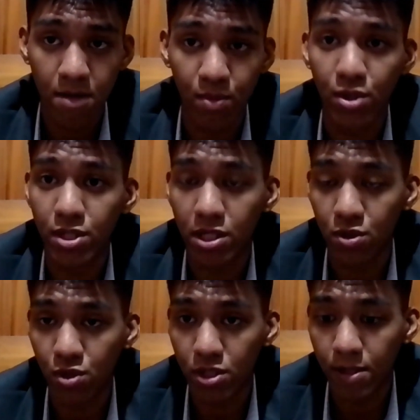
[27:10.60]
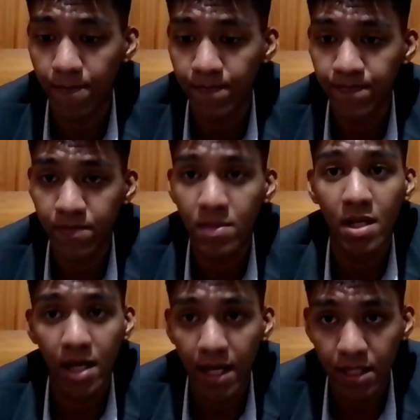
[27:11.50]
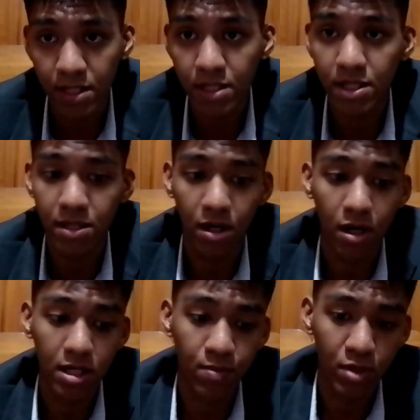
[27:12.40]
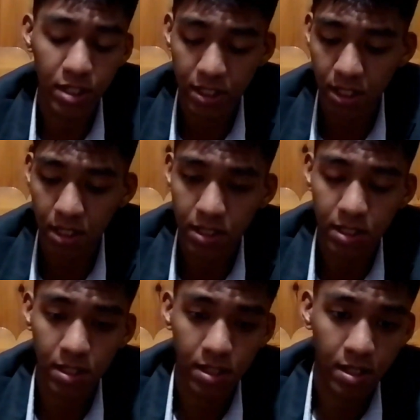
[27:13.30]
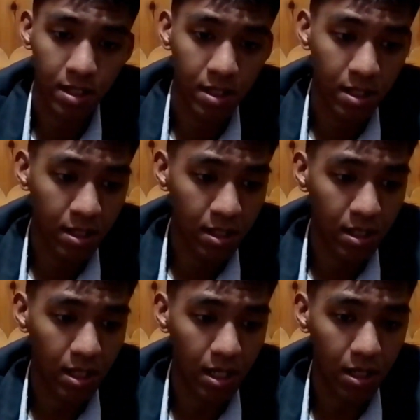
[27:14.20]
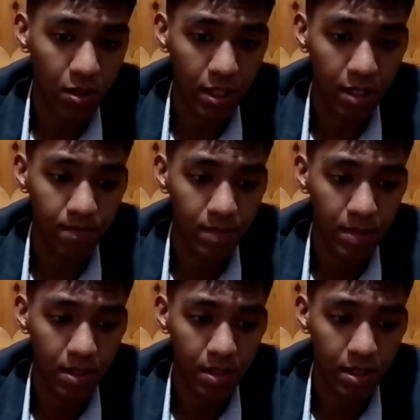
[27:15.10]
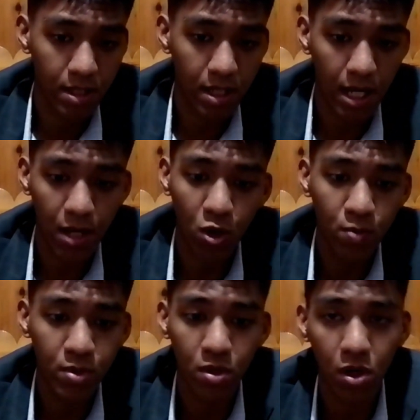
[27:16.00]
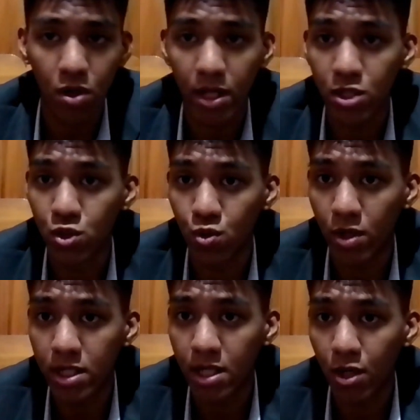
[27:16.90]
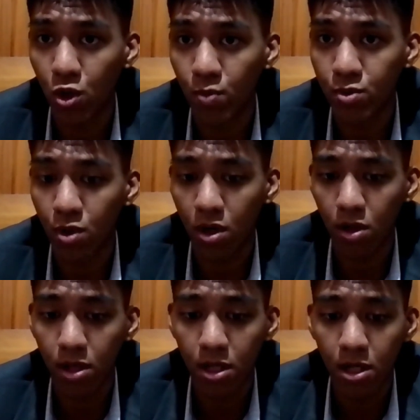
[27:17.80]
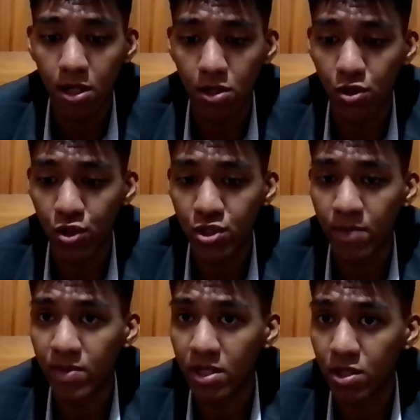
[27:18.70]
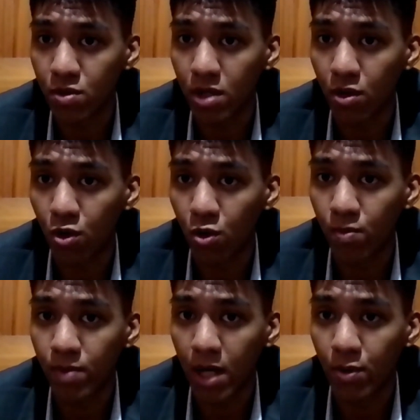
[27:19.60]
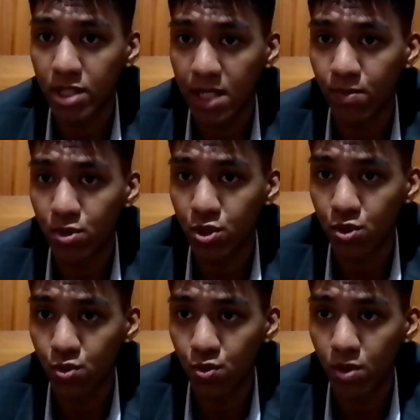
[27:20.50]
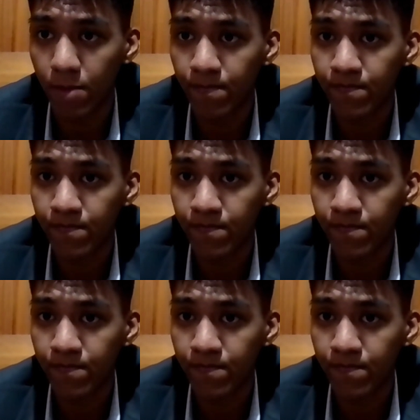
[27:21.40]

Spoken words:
persecution. Hence the Harlem Renaissance. Okay. I hope you all enjoyed. I hope you all learned something new. I hope I was able to